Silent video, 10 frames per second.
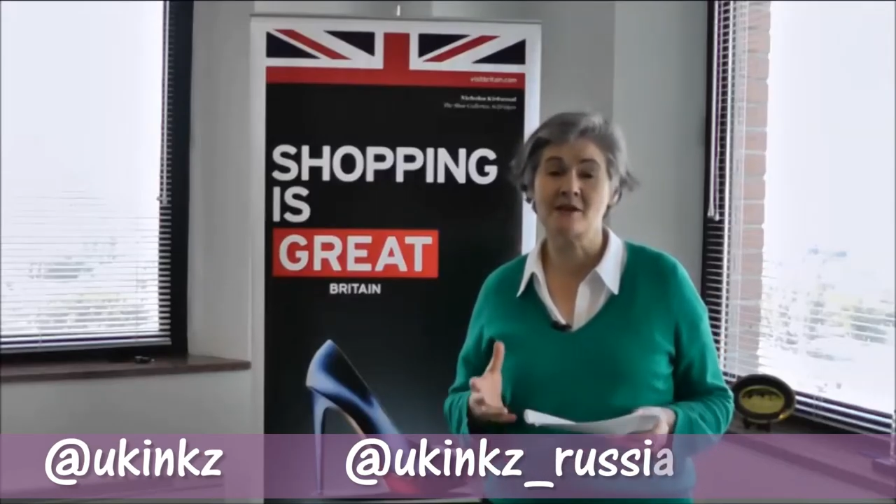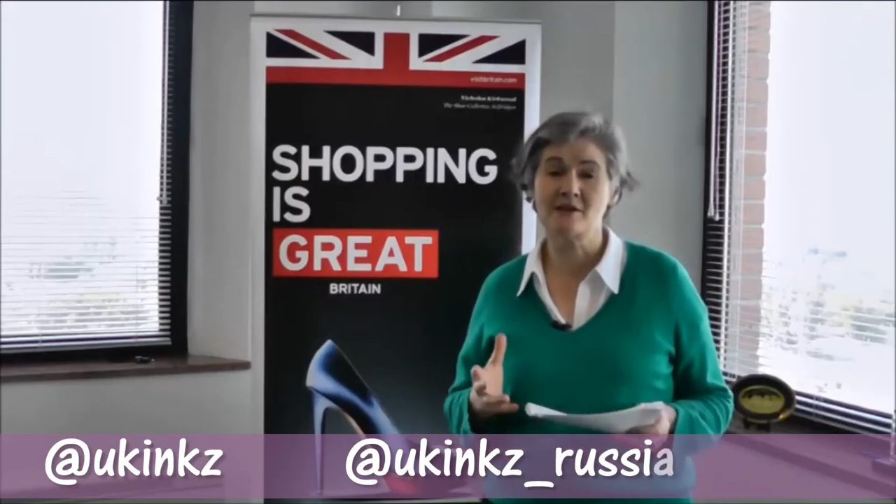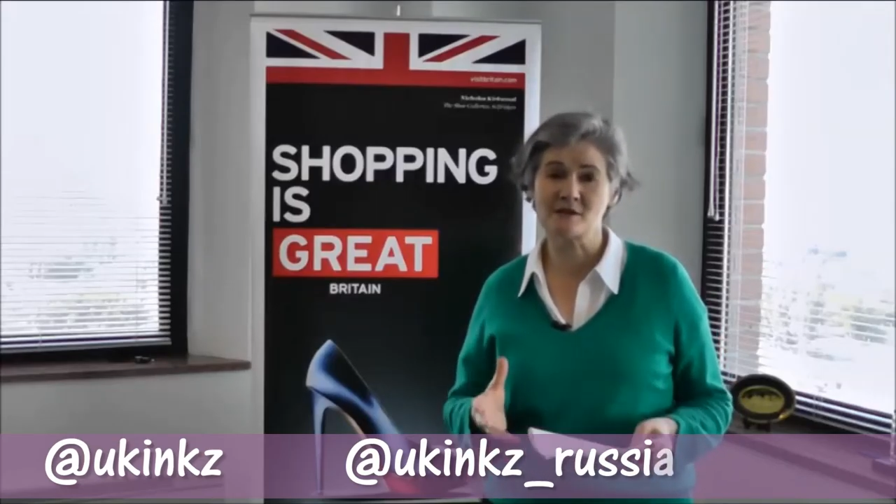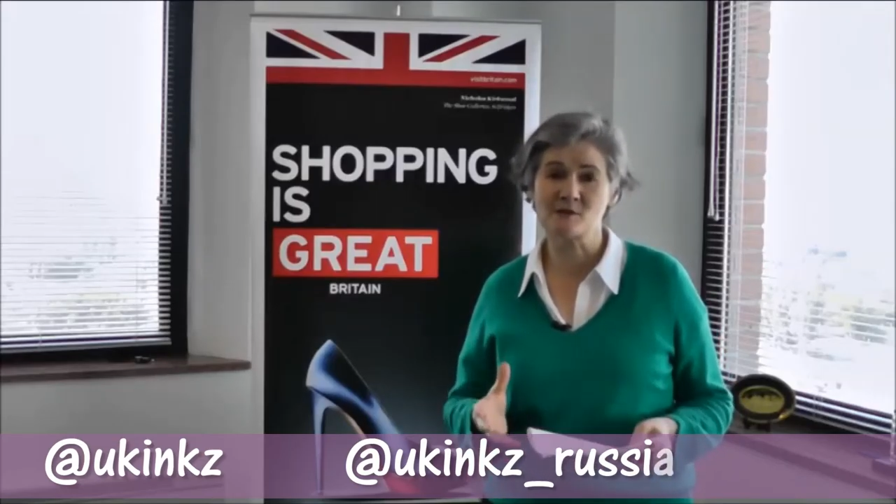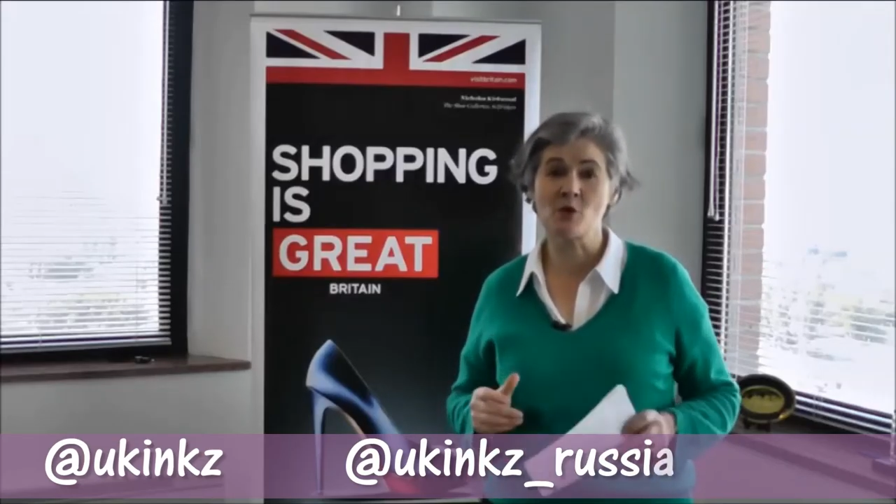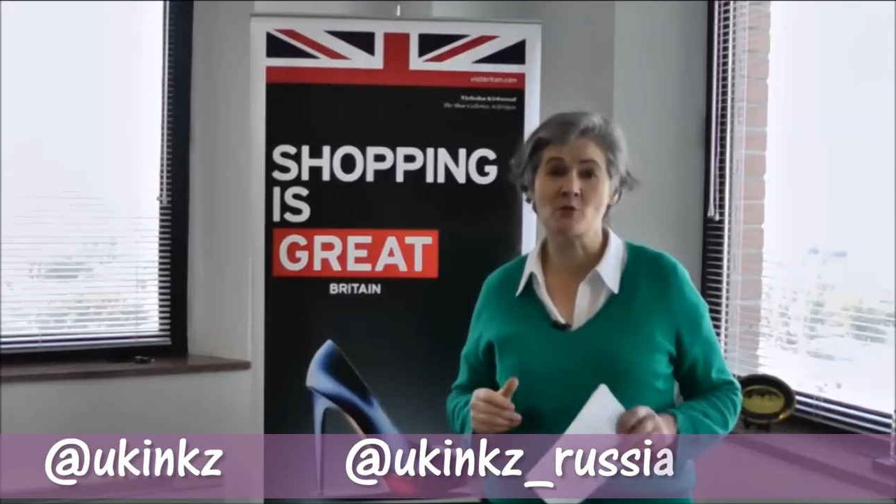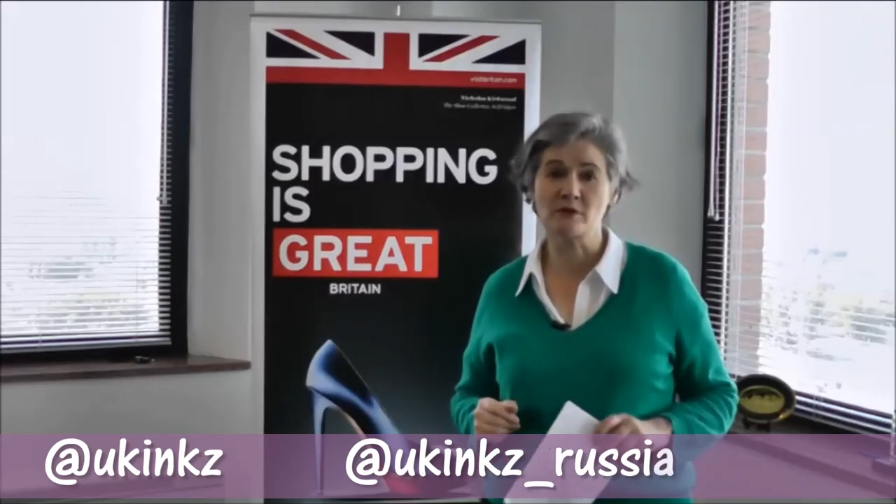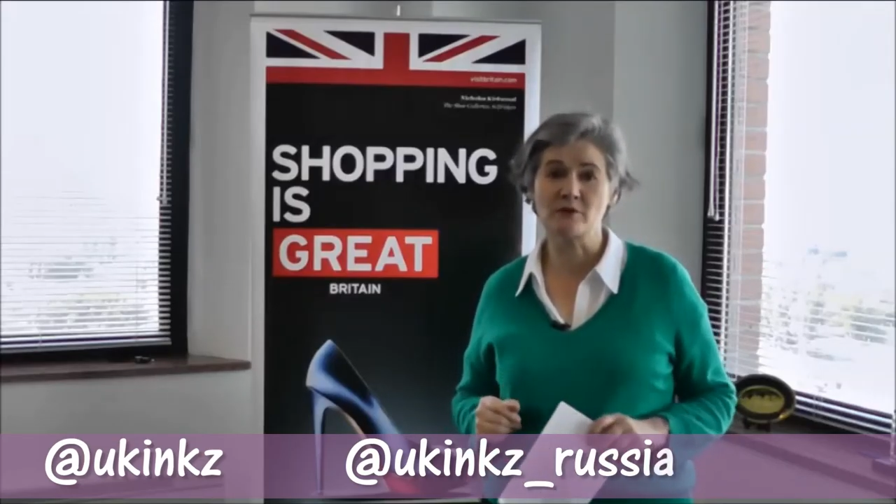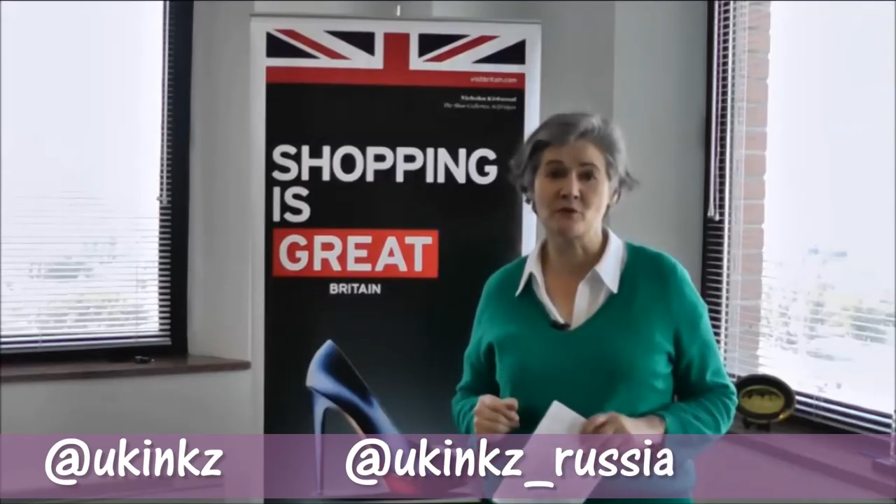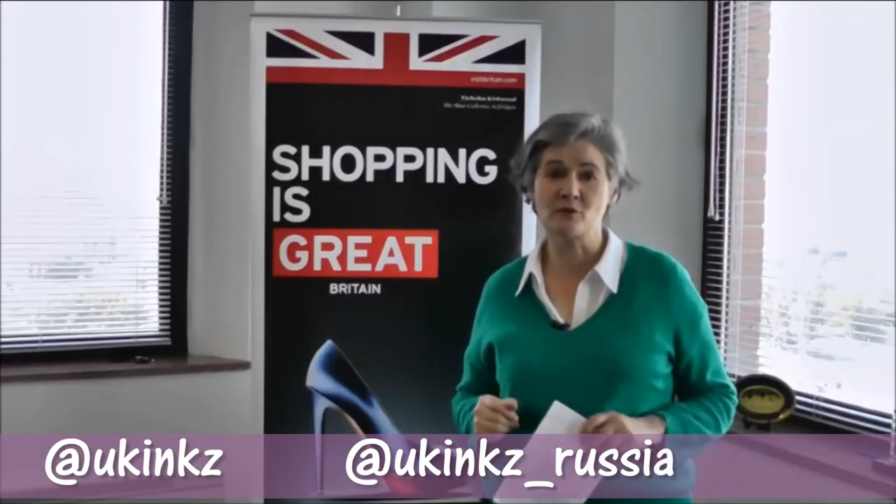this won't
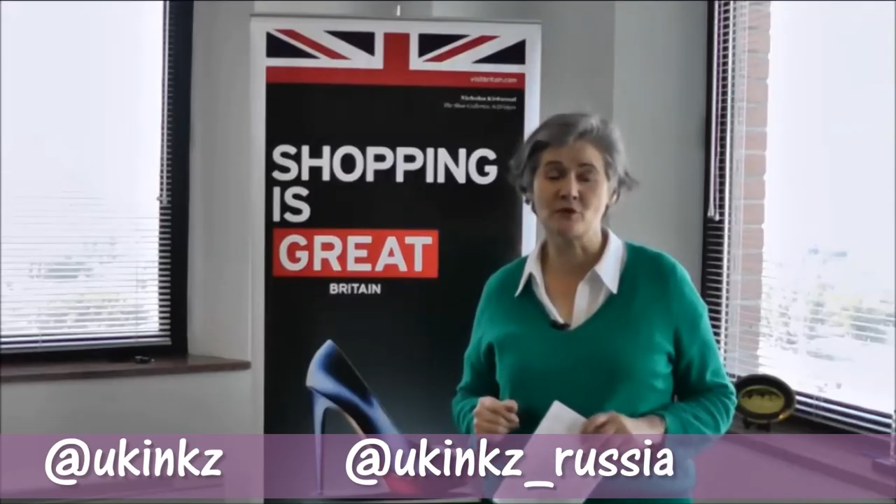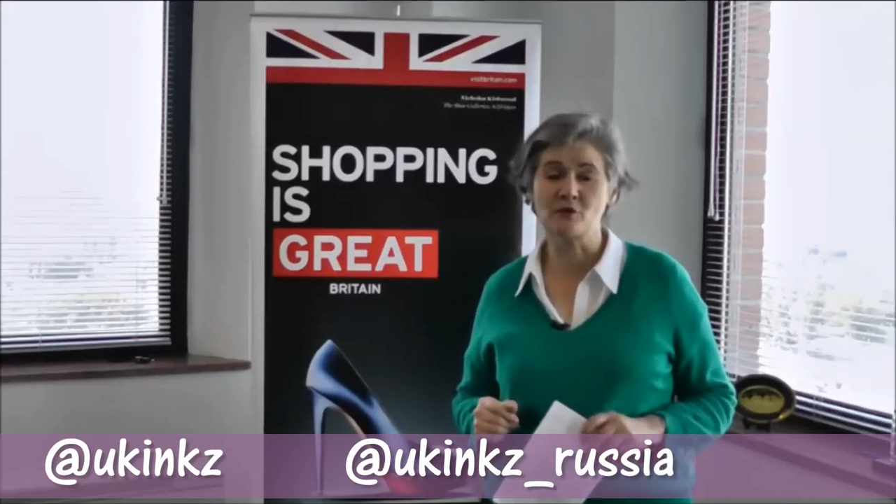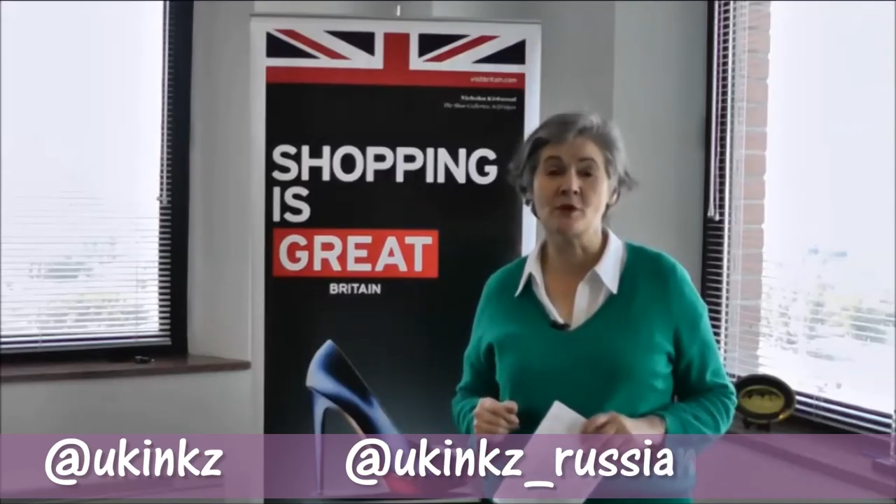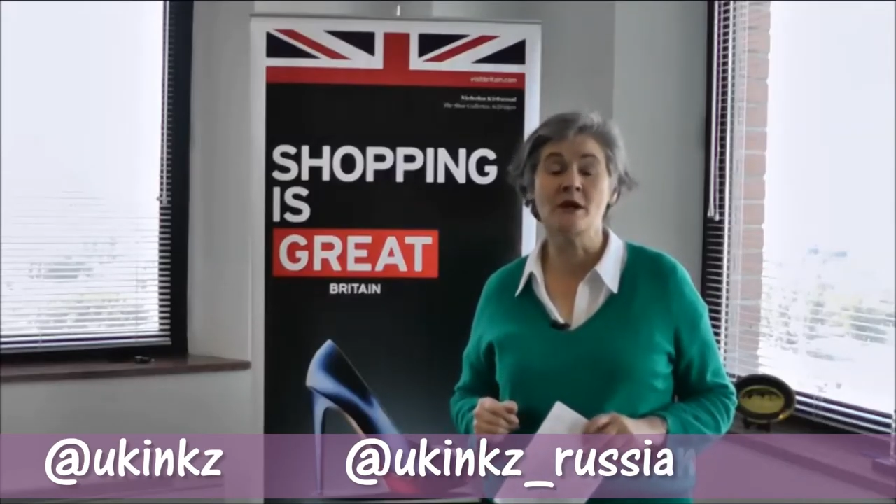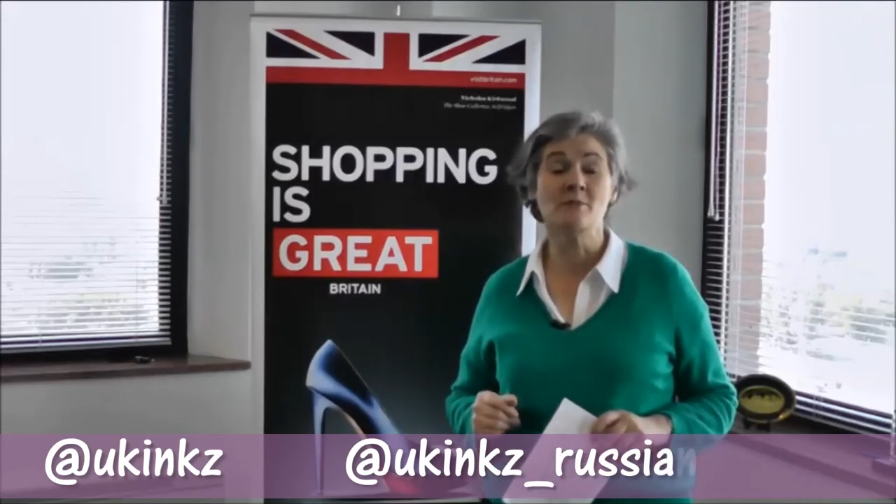be for you.